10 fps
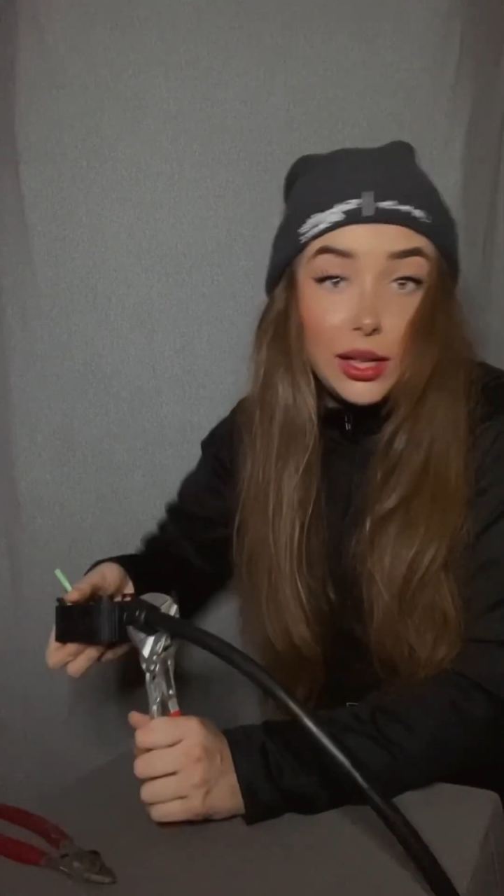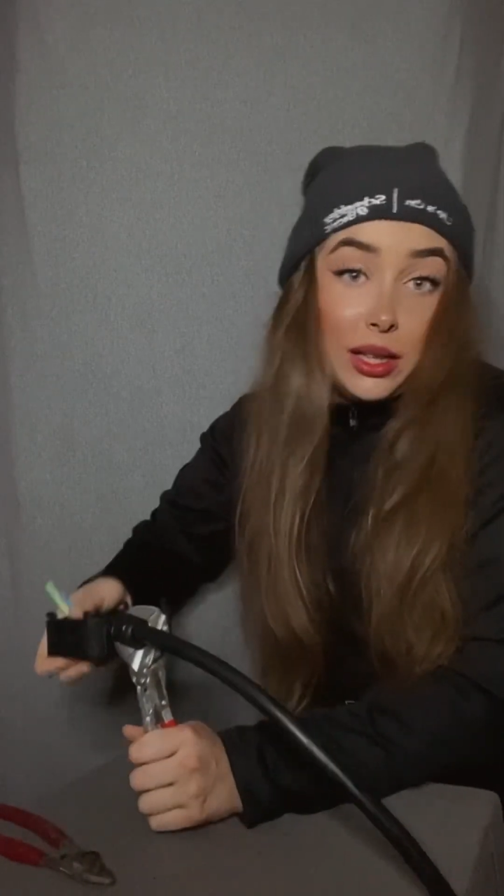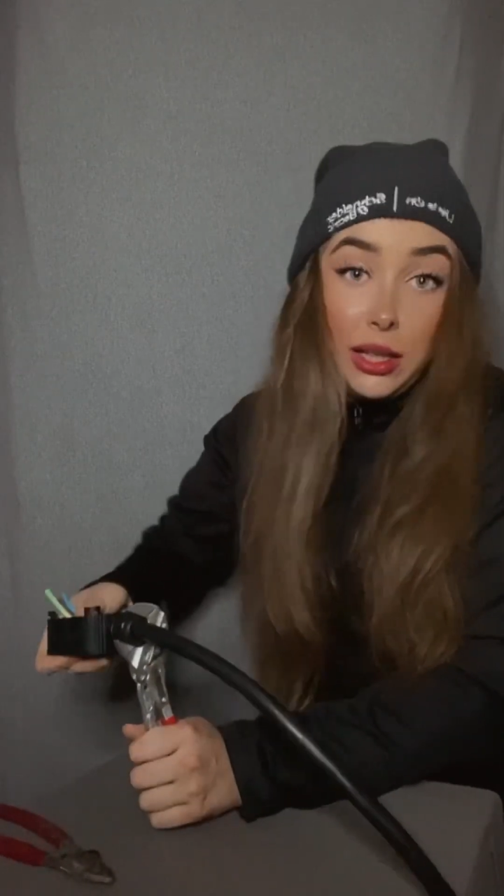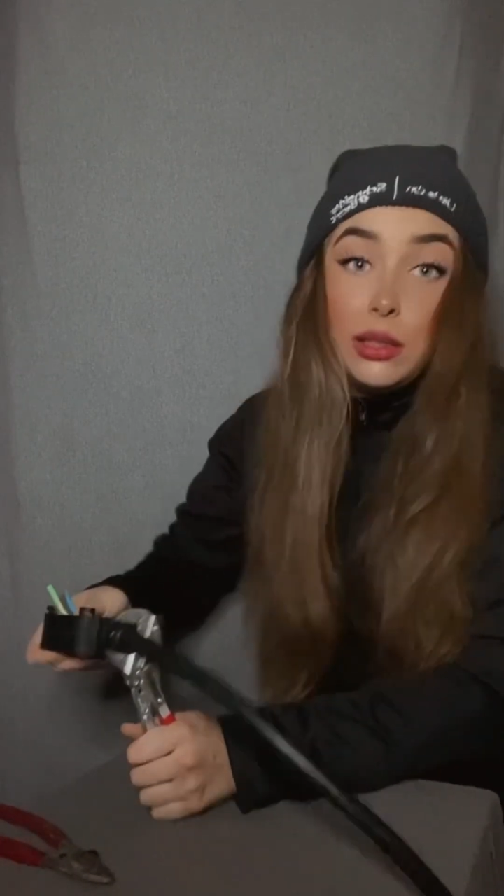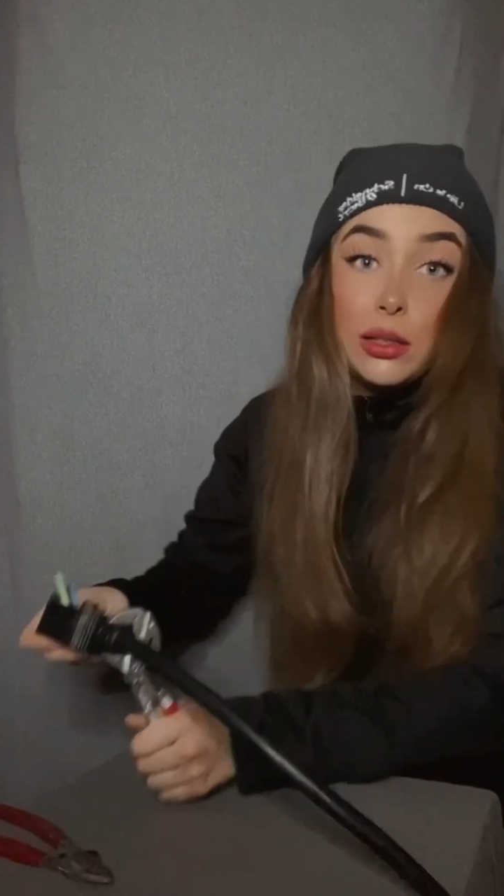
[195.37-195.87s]

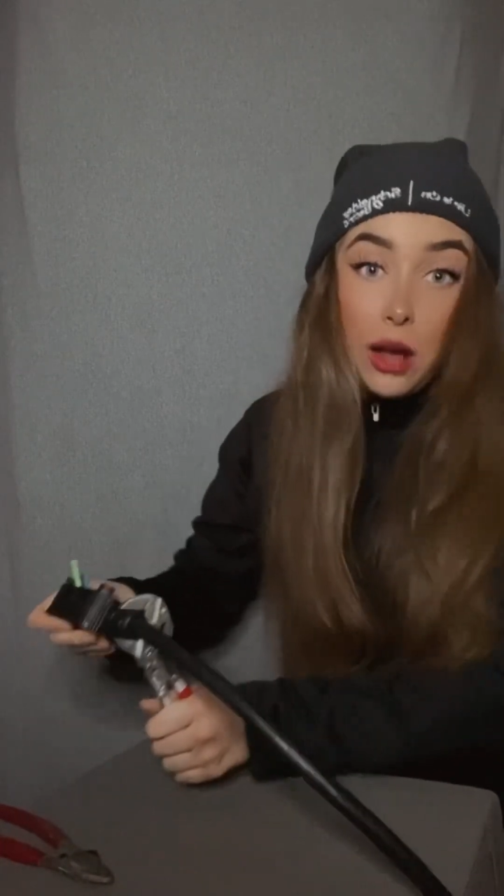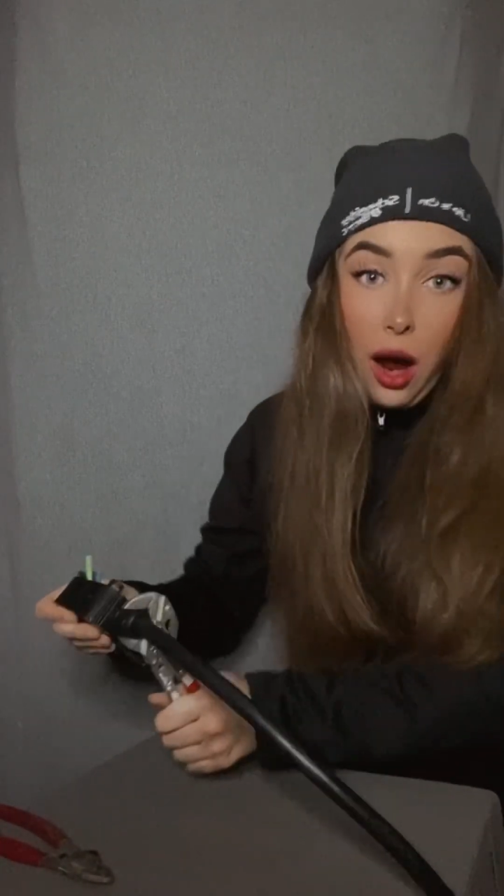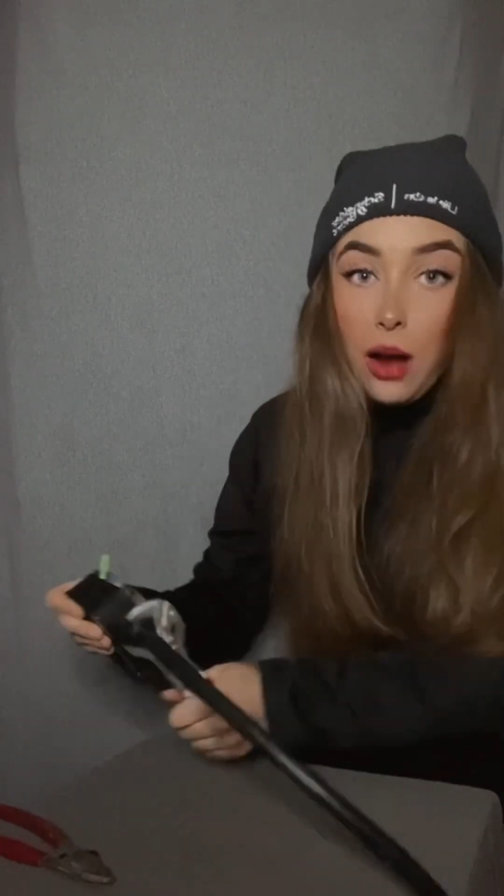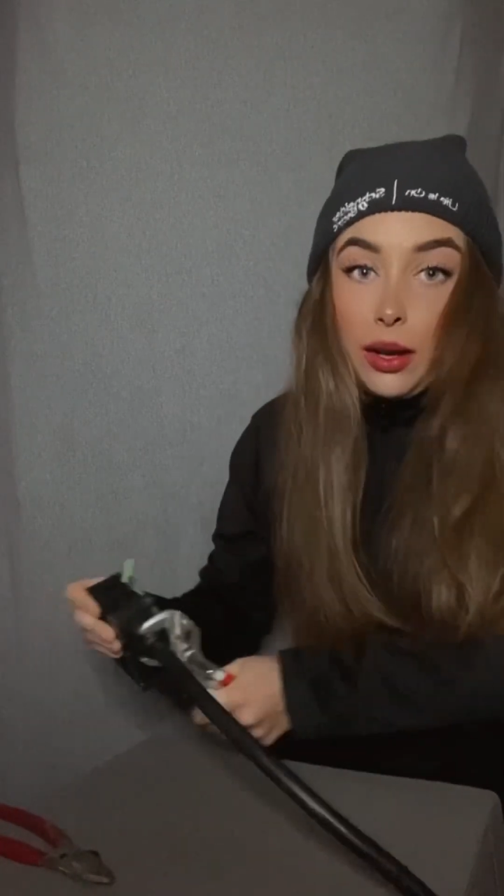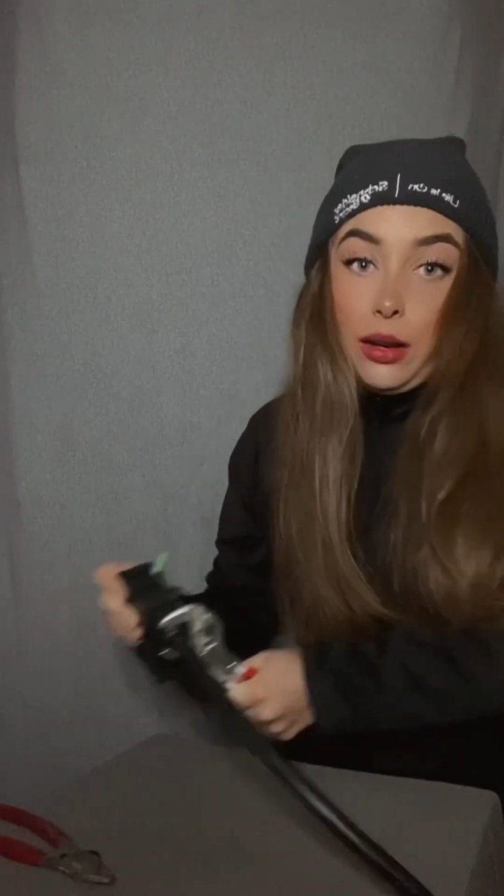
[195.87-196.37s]
And this is
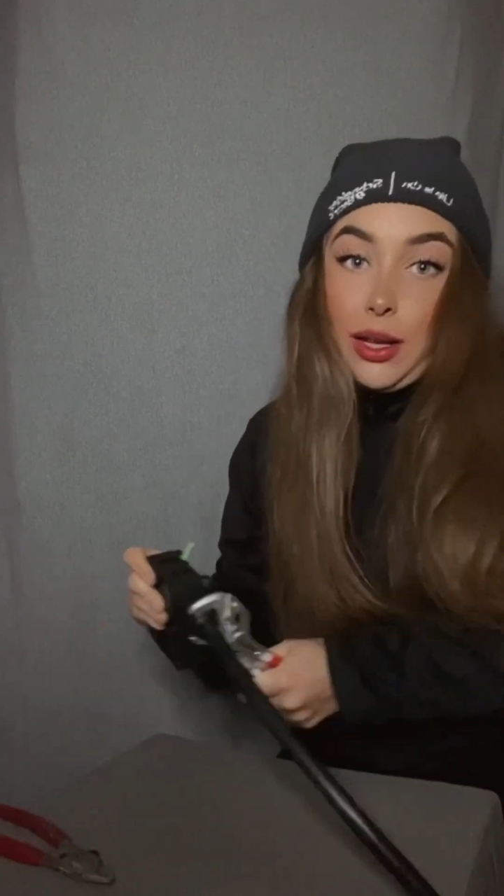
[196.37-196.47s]
only on